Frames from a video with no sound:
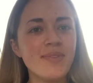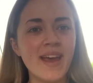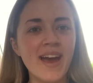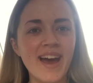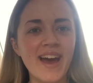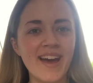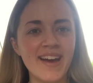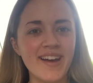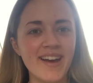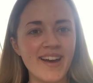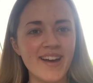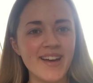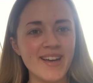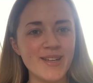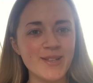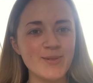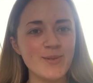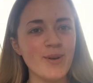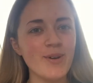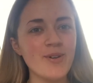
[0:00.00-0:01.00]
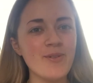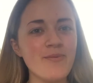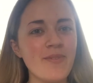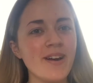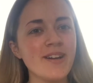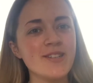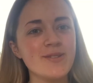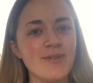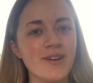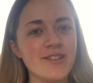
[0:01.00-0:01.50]
Hi guys, welcome back
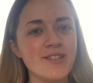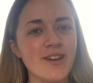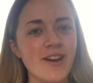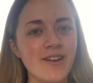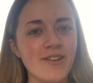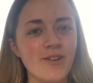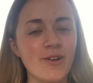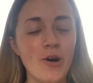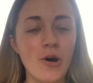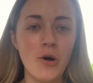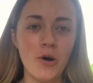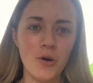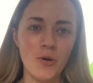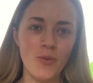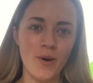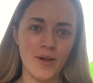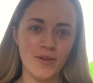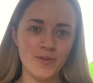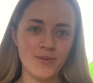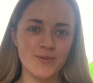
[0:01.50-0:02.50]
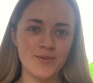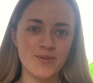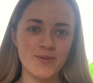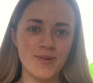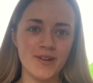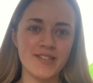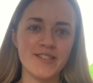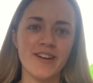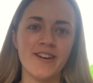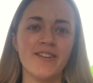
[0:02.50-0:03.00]
to my channel, or welcome to my
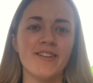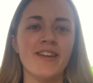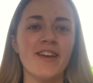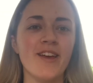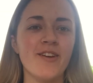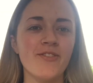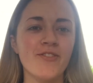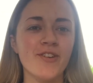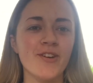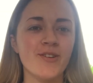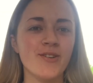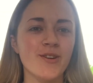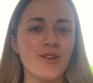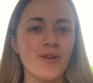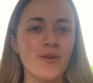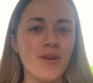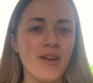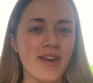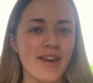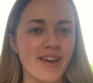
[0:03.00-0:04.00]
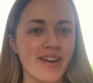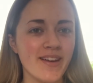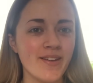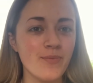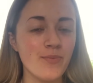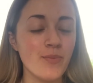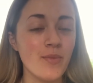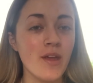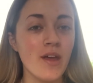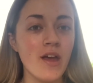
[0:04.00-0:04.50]
channel if you're new here.
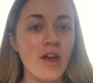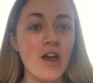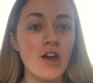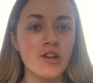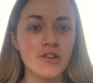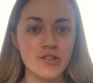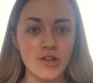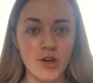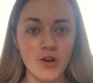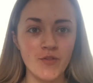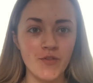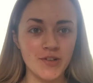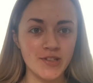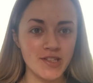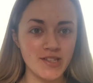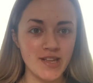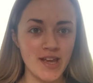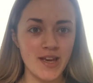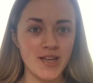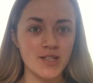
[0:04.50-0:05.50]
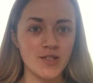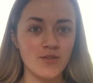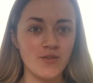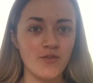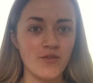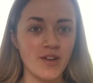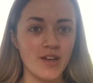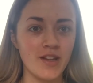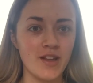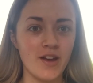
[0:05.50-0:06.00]
So for today's
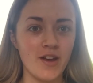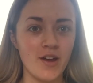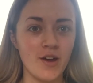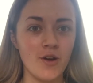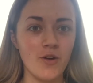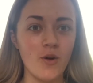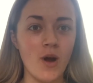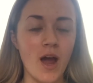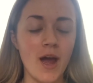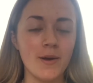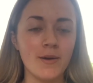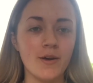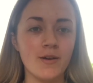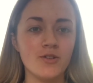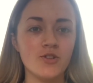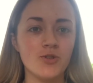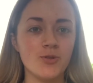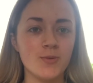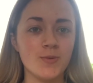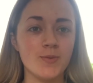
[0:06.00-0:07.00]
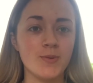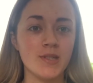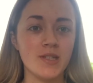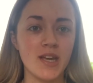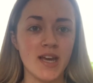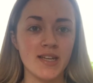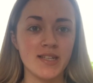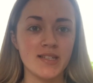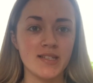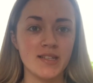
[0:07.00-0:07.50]
video I'm going to be
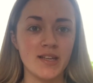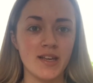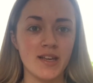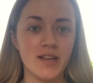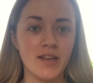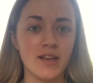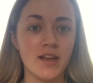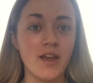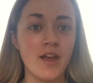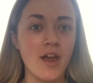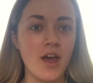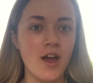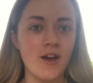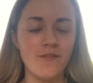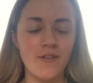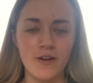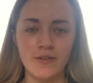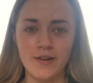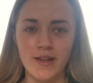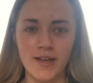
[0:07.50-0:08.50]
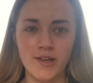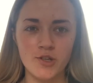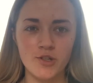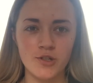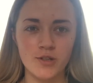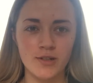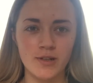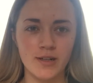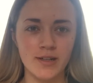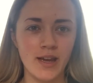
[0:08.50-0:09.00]
testing a
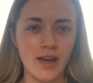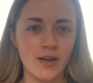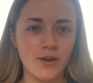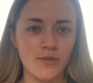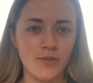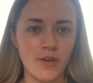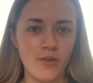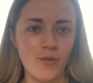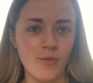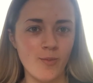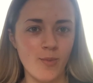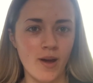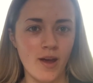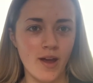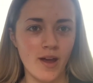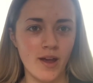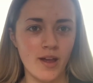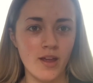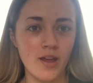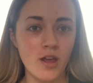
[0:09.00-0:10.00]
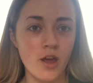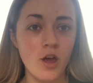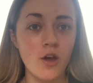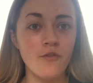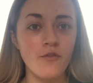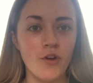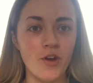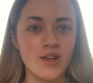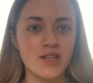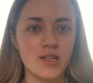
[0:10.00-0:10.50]
foundation and kind of giving my
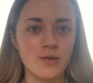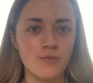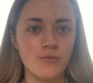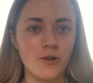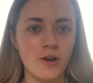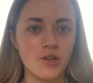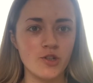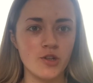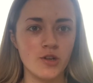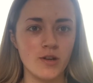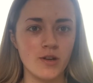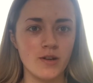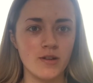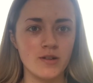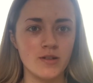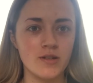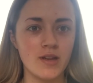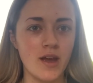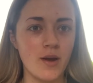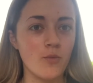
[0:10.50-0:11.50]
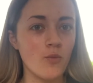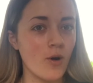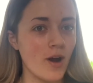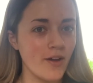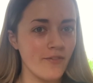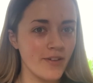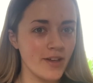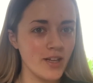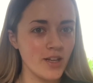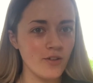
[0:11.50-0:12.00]
first impressions and what I
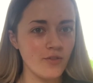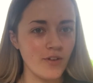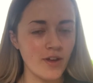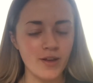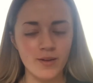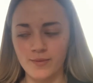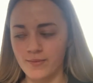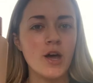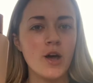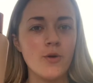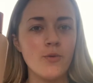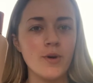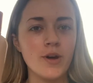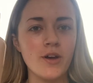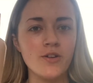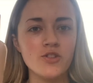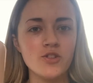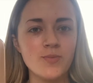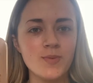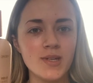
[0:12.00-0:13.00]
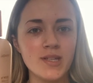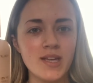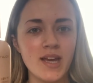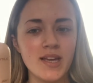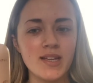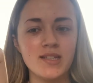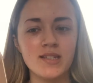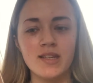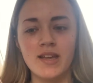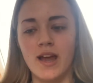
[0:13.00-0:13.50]
think of it. So we're going to be
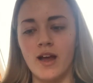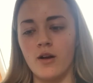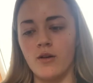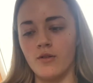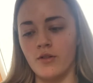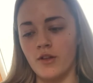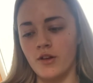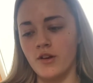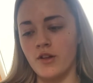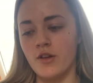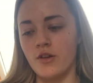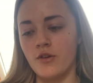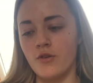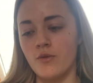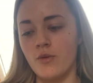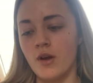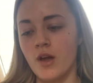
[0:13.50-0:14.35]
testing out the new